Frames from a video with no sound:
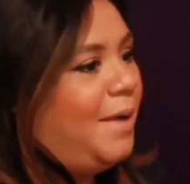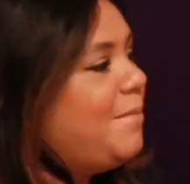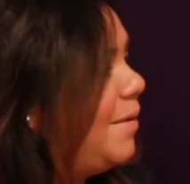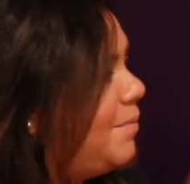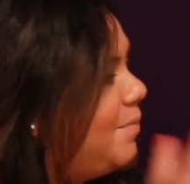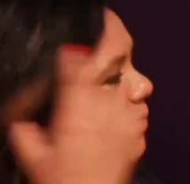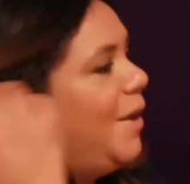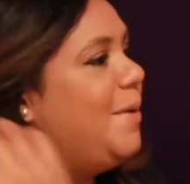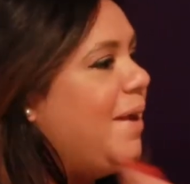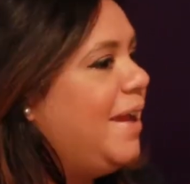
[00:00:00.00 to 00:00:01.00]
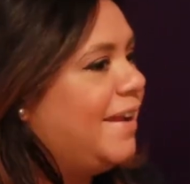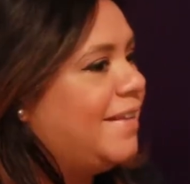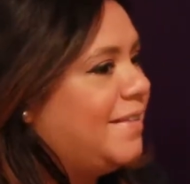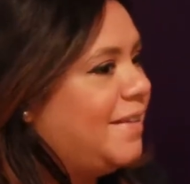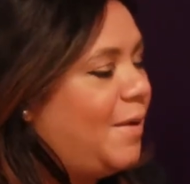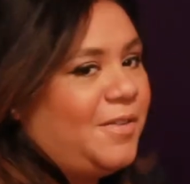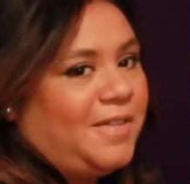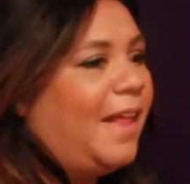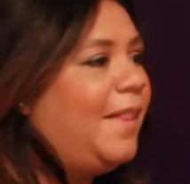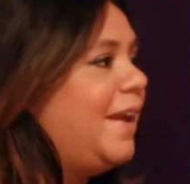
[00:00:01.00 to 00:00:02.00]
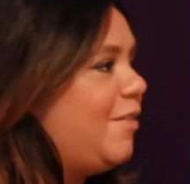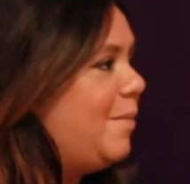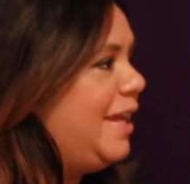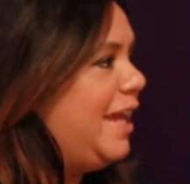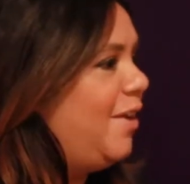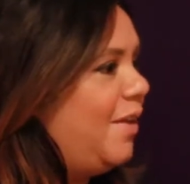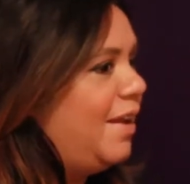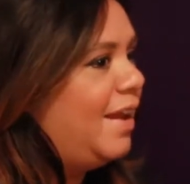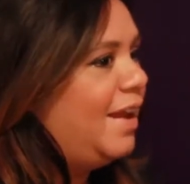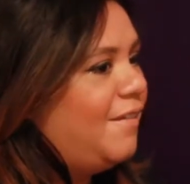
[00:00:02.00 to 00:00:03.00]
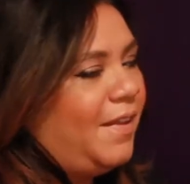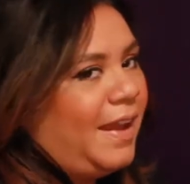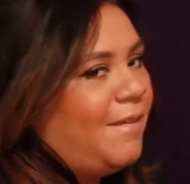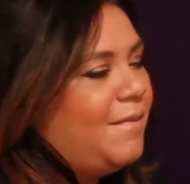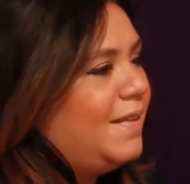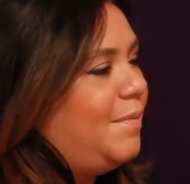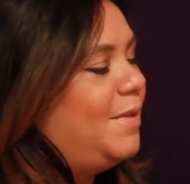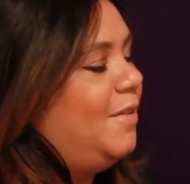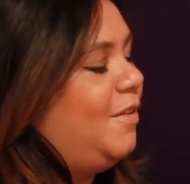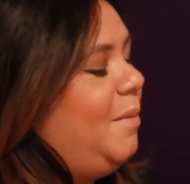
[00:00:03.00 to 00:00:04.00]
comes up right away because I was just telling everybody here that I felt like I haven't slept in 2